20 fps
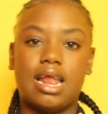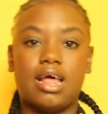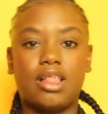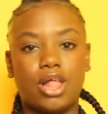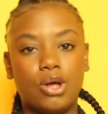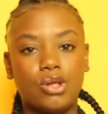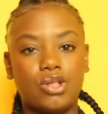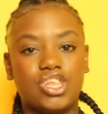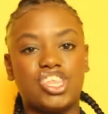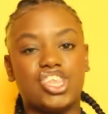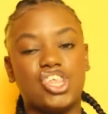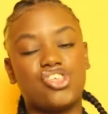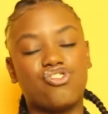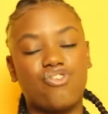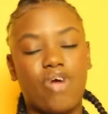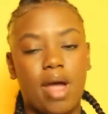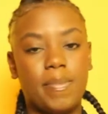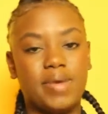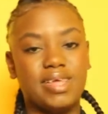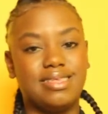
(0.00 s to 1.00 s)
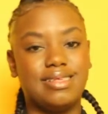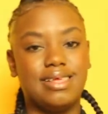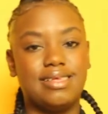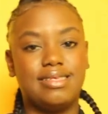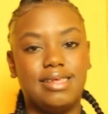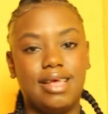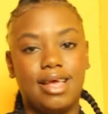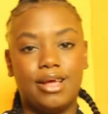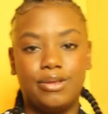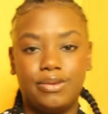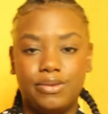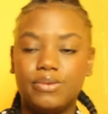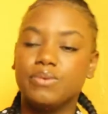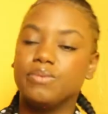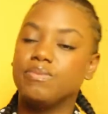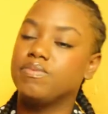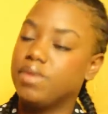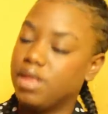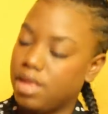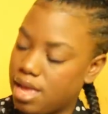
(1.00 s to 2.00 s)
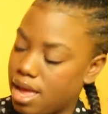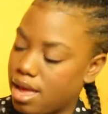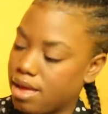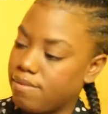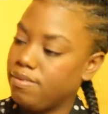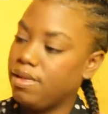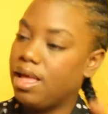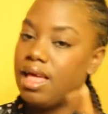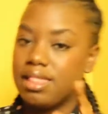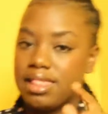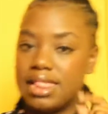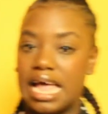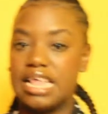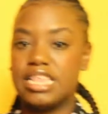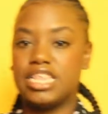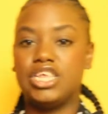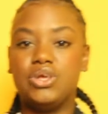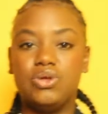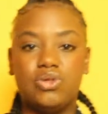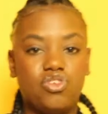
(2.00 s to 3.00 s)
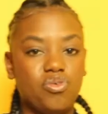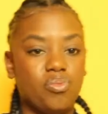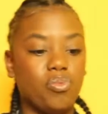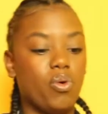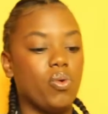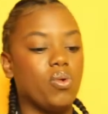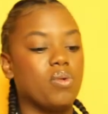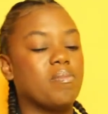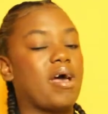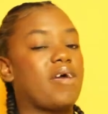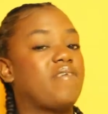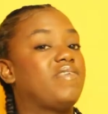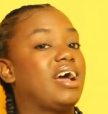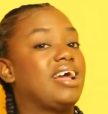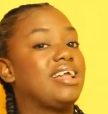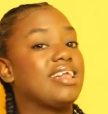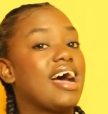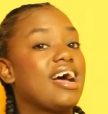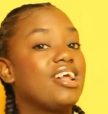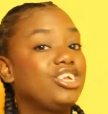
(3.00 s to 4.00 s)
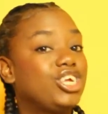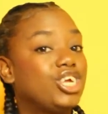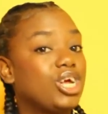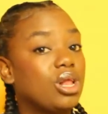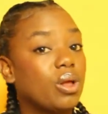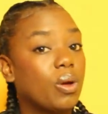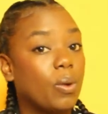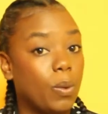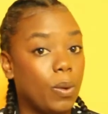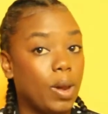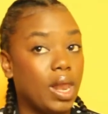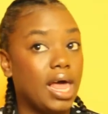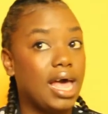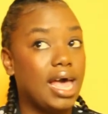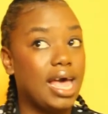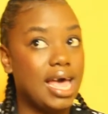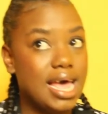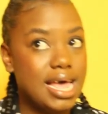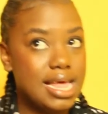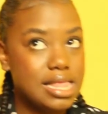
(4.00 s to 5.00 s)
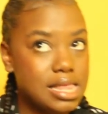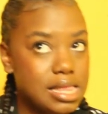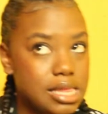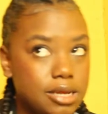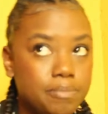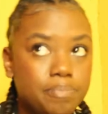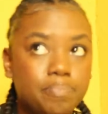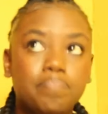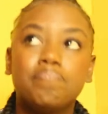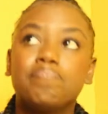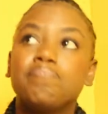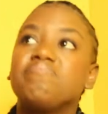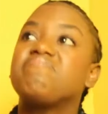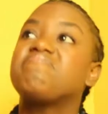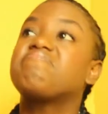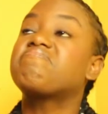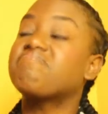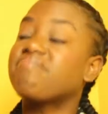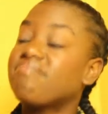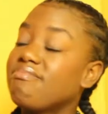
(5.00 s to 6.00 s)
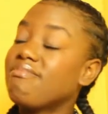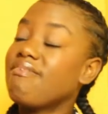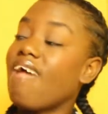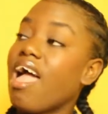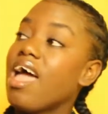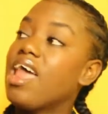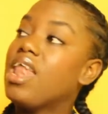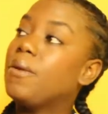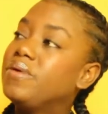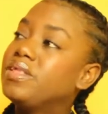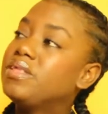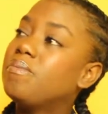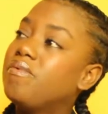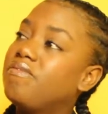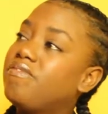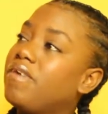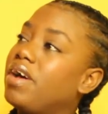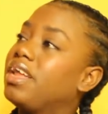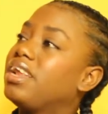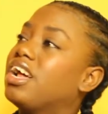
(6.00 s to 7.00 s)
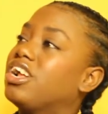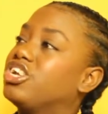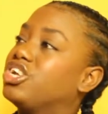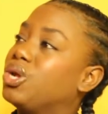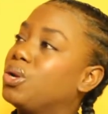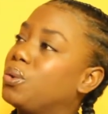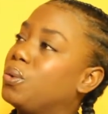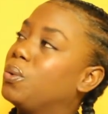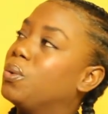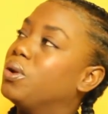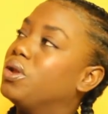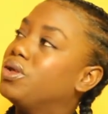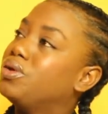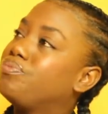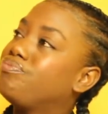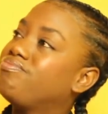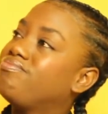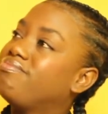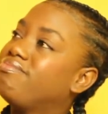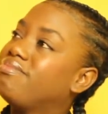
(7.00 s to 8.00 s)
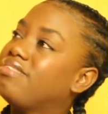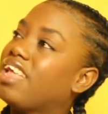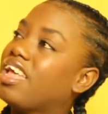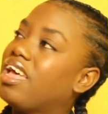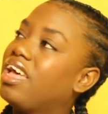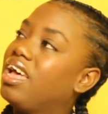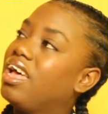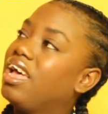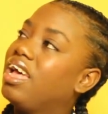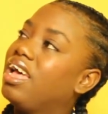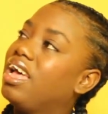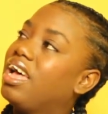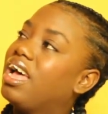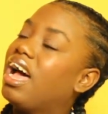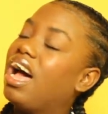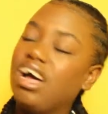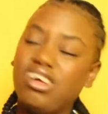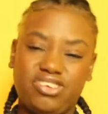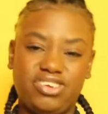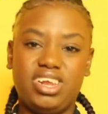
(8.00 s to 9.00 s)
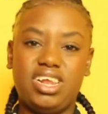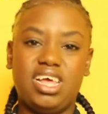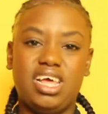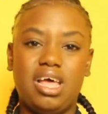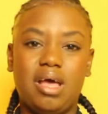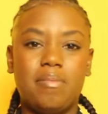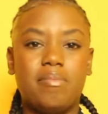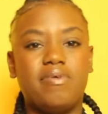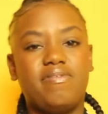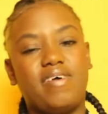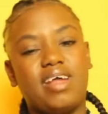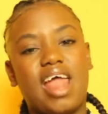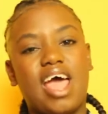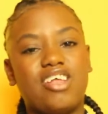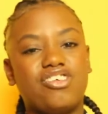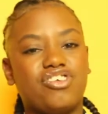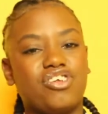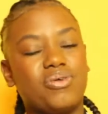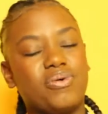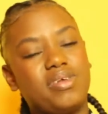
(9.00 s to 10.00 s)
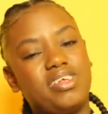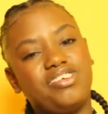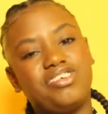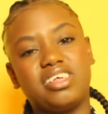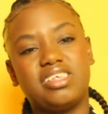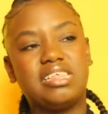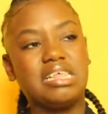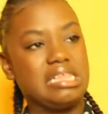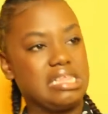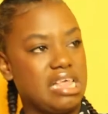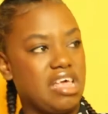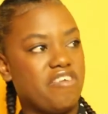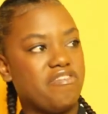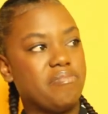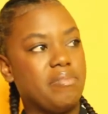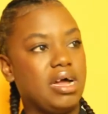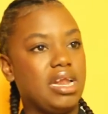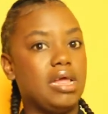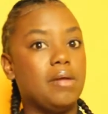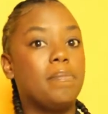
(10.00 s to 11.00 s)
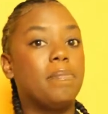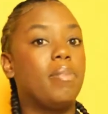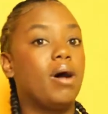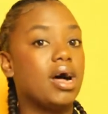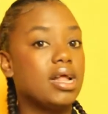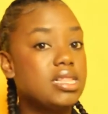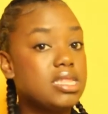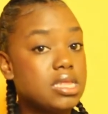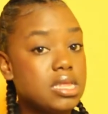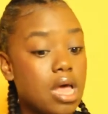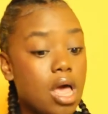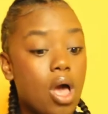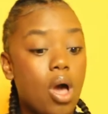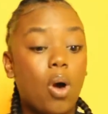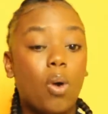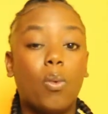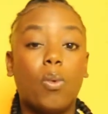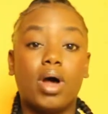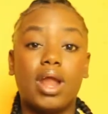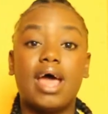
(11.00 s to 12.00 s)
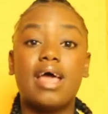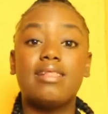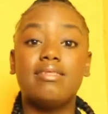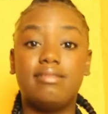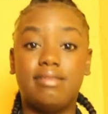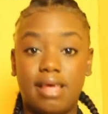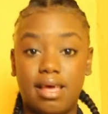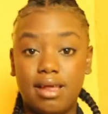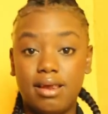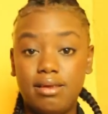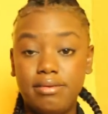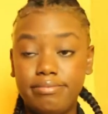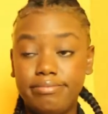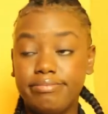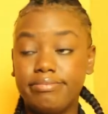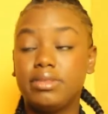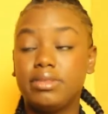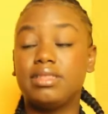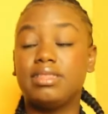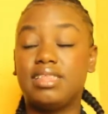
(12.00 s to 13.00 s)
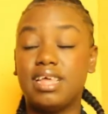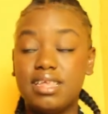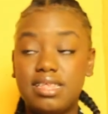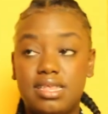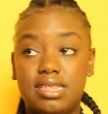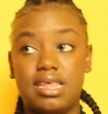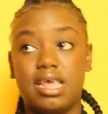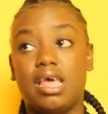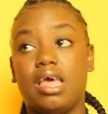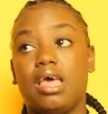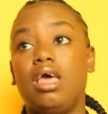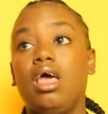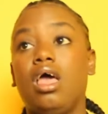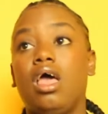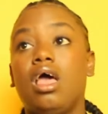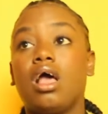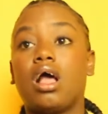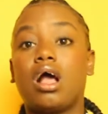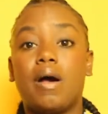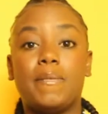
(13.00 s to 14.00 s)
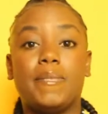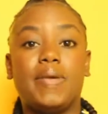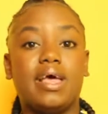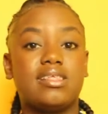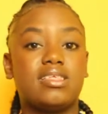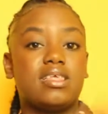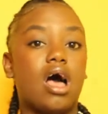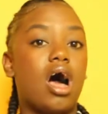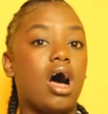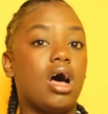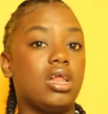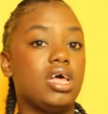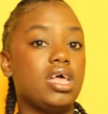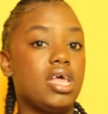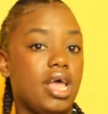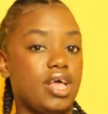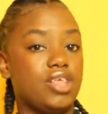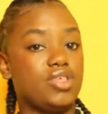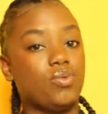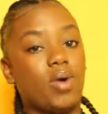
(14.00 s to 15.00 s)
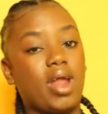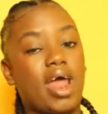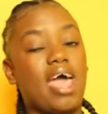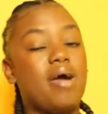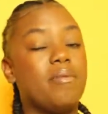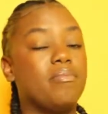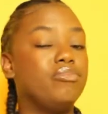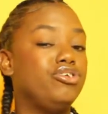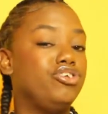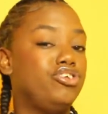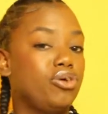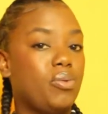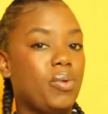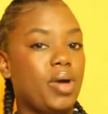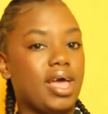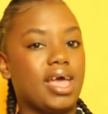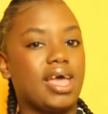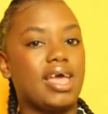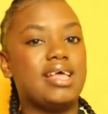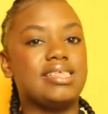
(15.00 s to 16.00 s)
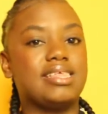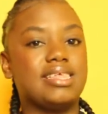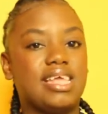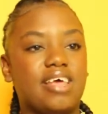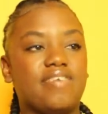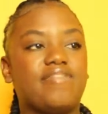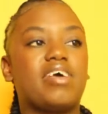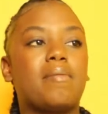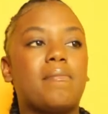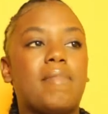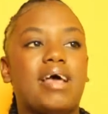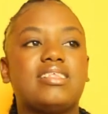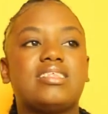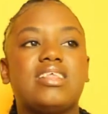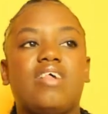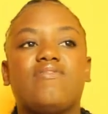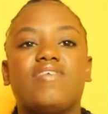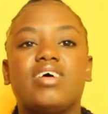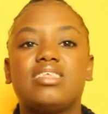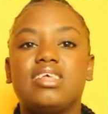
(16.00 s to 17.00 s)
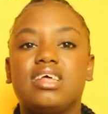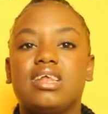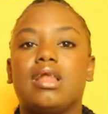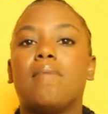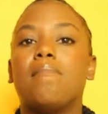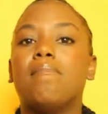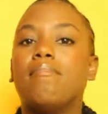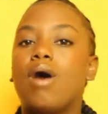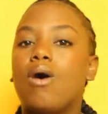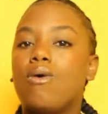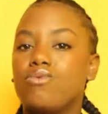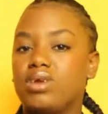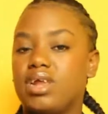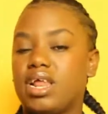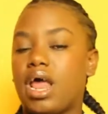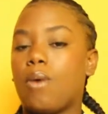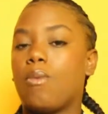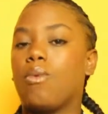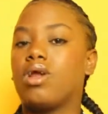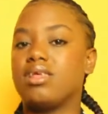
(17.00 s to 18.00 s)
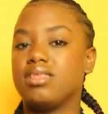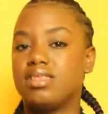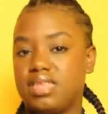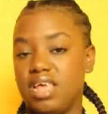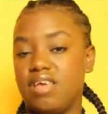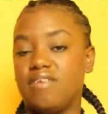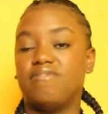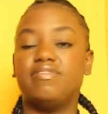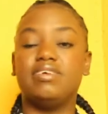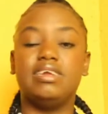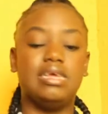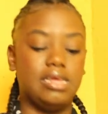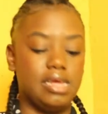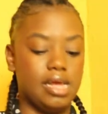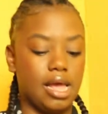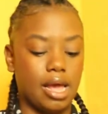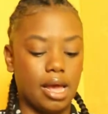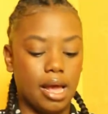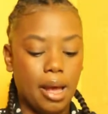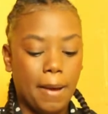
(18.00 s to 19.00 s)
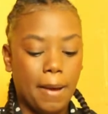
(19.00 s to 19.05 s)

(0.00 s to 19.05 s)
1,000 subscribers this year. So yeah, that is the YouTube goal. My financial goal is, let me see my financial goal. Actually, my financial goal is just to save money. But what I did this year compared to other years, what I am doing is giving myself a certain amount that I want to save for the year,